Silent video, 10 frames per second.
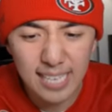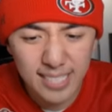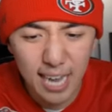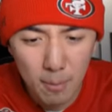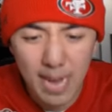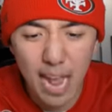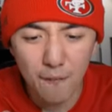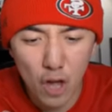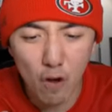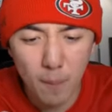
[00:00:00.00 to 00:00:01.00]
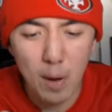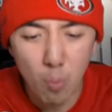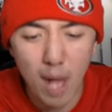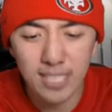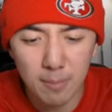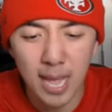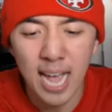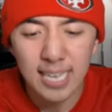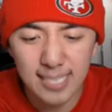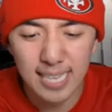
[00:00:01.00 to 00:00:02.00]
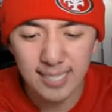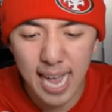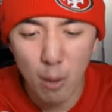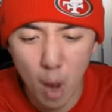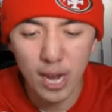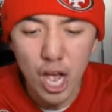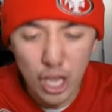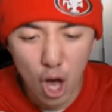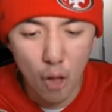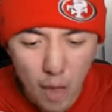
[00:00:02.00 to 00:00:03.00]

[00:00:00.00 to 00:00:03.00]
and gentlemen, if you've been watching me since day one, you'll